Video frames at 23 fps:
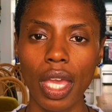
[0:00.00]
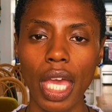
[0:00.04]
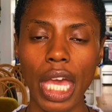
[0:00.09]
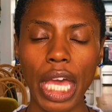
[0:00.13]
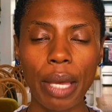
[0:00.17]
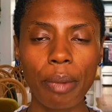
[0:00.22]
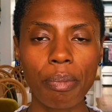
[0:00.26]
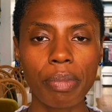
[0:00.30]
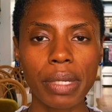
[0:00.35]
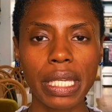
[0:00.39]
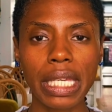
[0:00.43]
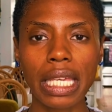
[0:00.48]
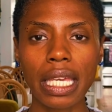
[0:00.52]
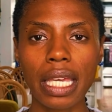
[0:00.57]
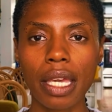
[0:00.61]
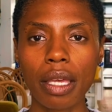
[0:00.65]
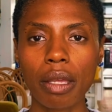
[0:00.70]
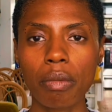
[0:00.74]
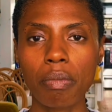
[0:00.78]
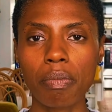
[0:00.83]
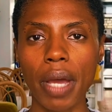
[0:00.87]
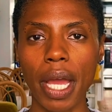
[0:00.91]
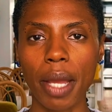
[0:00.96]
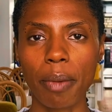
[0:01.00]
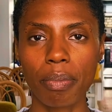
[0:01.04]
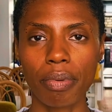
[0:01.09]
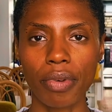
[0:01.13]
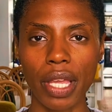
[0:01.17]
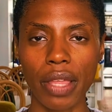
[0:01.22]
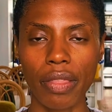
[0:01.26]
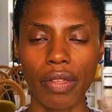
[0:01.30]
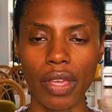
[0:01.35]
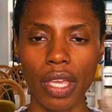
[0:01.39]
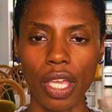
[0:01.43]
and begin by
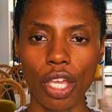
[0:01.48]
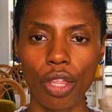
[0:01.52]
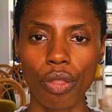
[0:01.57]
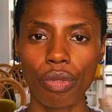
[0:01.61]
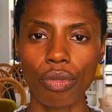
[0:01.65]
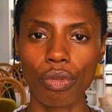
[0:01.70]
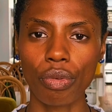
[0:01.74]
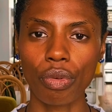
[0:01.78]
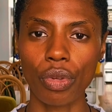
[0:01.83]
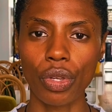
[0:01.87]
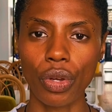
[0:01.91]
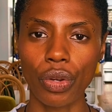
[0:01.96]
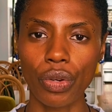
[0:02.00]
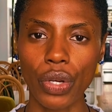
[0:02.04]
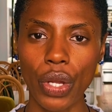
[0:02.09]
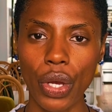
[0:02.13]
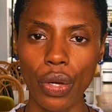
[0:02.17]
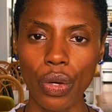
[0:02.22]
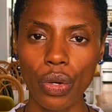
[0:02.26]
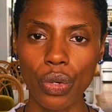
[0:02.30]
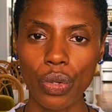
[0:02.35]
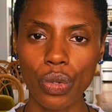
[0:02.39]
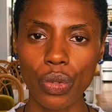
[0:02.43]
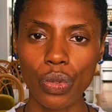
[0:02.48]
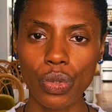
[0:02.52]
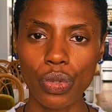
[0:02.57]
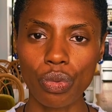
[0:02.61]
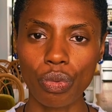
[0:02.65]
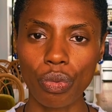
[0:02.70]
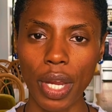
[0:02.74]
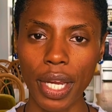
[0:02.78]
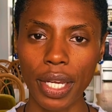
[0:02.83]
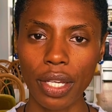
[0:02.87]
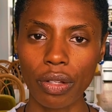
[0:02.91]
breathing in through your nose
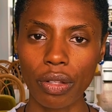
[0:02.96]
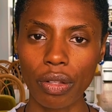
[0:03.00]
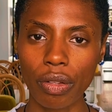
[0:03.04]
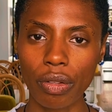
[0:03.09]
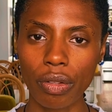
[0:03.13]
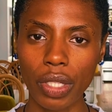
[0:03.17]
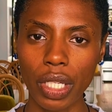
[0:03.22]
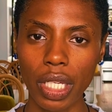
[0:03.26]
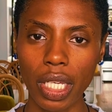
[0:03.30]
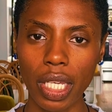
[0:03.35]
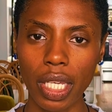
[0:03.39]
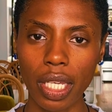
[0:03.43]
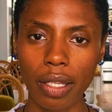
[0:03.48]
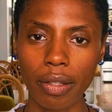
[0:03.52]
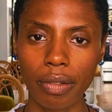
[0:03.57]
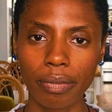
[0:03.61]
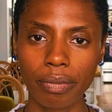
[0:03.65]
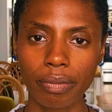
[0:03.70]
regularly.